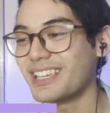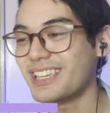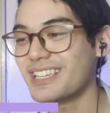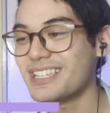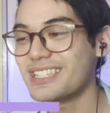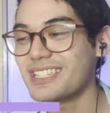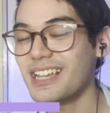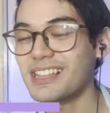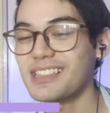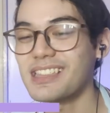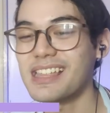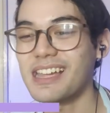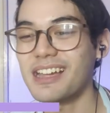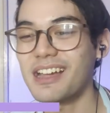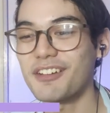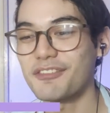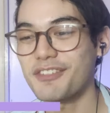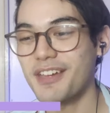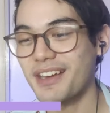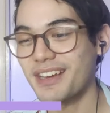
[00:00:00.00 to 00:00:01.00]
He's a
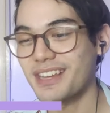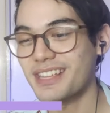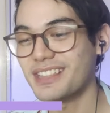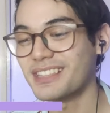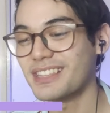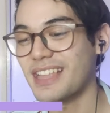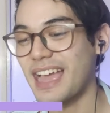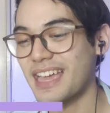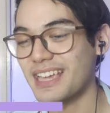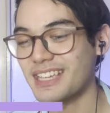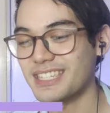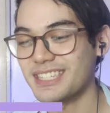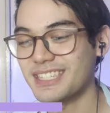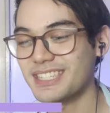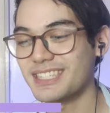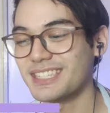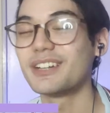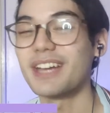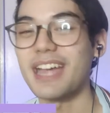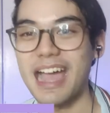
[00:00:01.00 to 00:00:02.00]
very nice
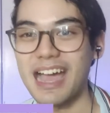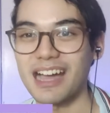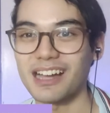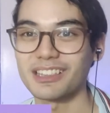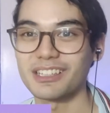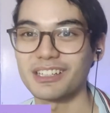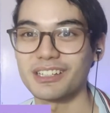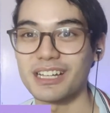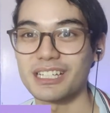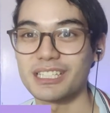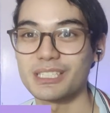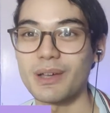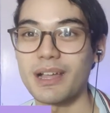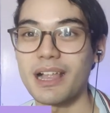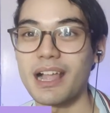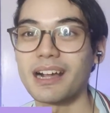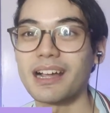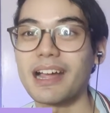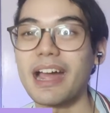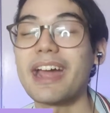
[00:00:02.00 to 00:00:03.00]
reactor as
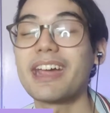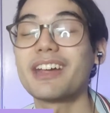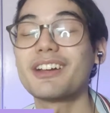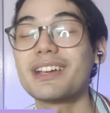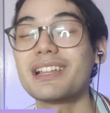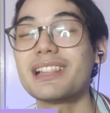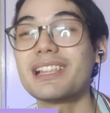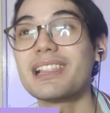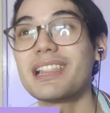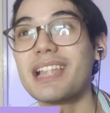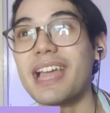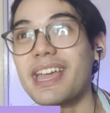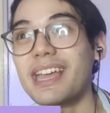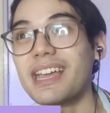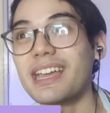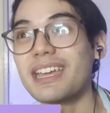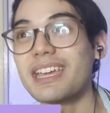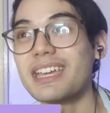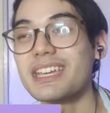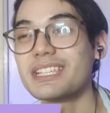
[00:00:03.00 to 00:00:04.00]
well. I really
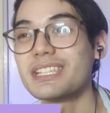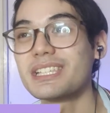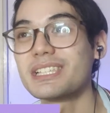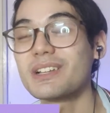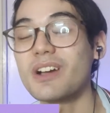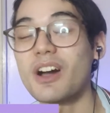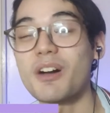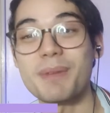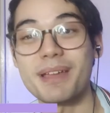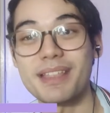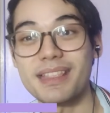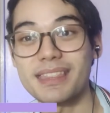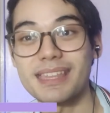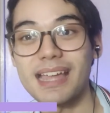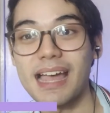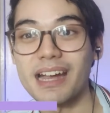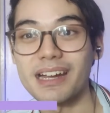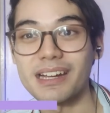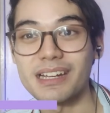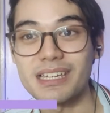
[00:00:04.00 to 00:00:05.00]
like his
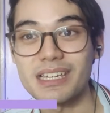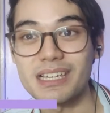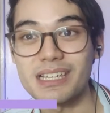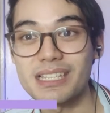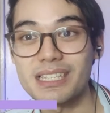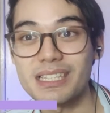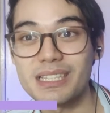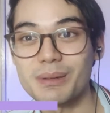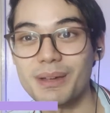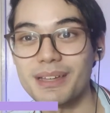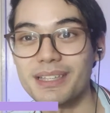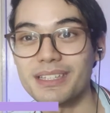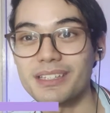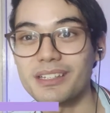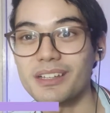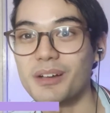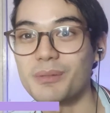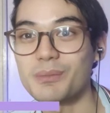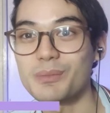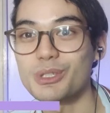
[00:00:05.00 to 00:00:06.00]
commentaries when it
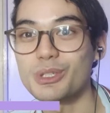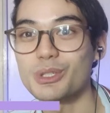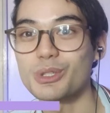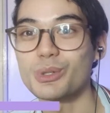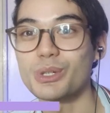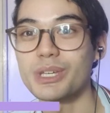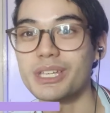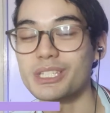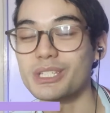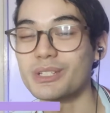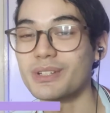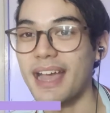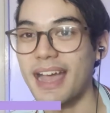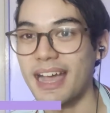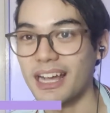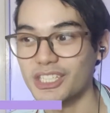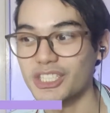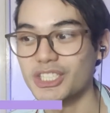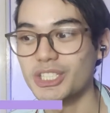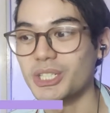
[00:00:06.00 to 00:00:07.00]
comes to his
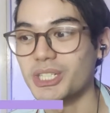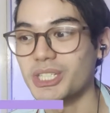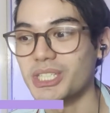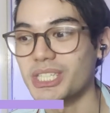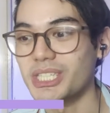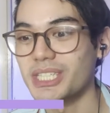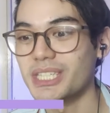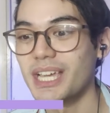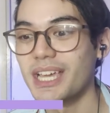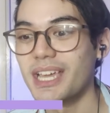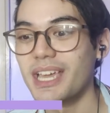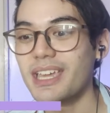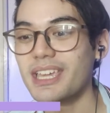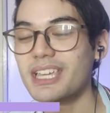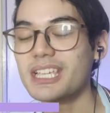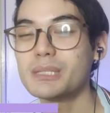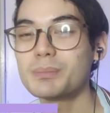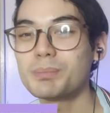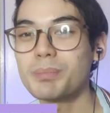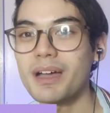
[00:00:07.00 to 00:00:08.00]
reactions.
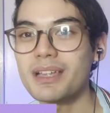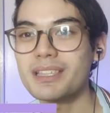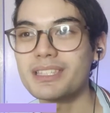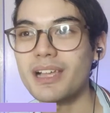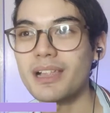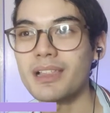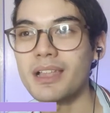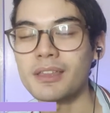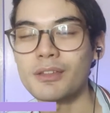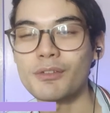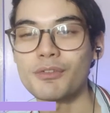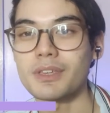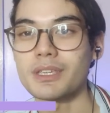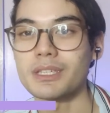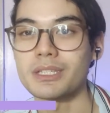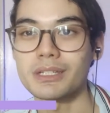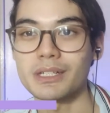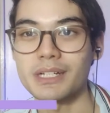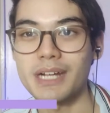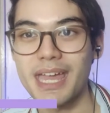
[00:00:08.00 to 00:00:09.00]
He spots a lot of
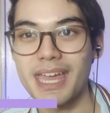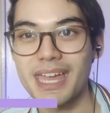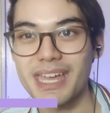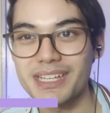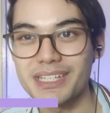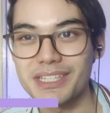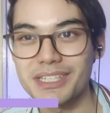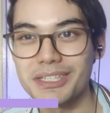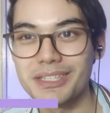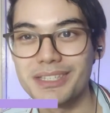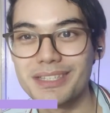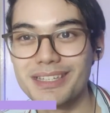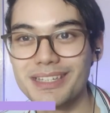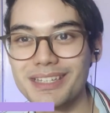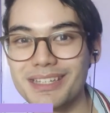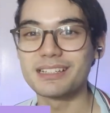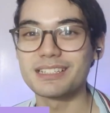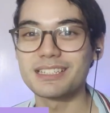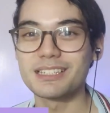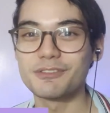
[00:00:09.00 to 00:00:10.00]
Easter eggs.
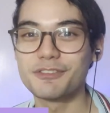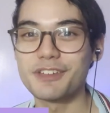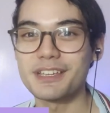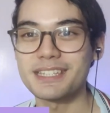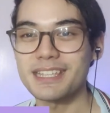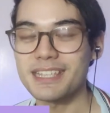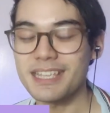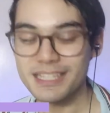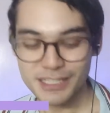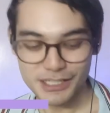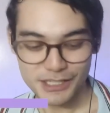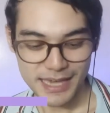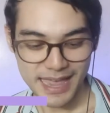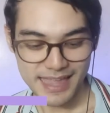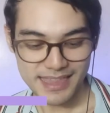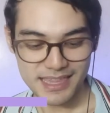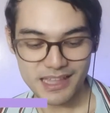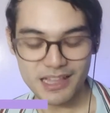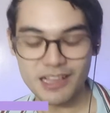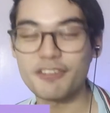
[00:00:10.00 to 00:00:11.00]
So visit his
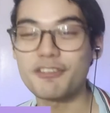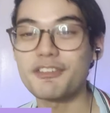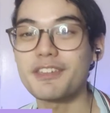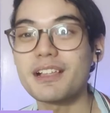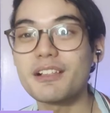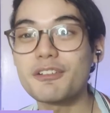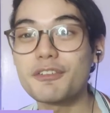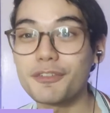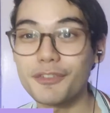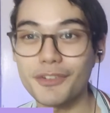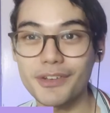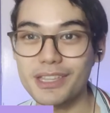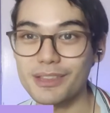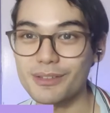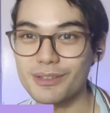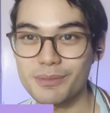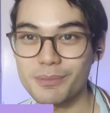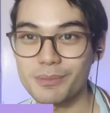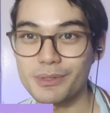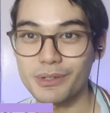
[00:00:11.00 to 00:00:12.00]
channel. Feel free
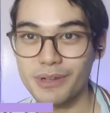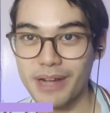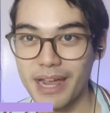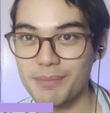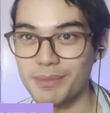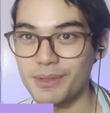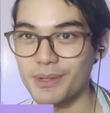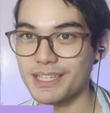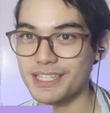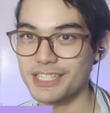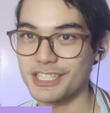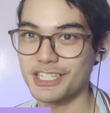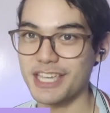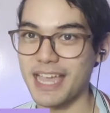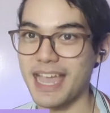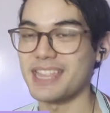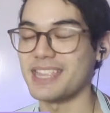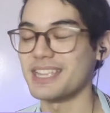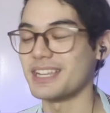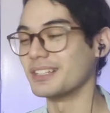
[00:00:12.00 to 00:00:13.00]
to subscribe to his
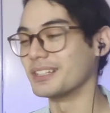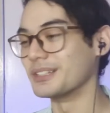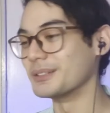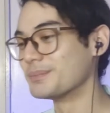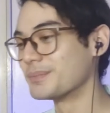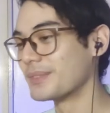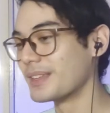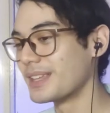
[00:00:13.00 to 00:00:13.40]
channel.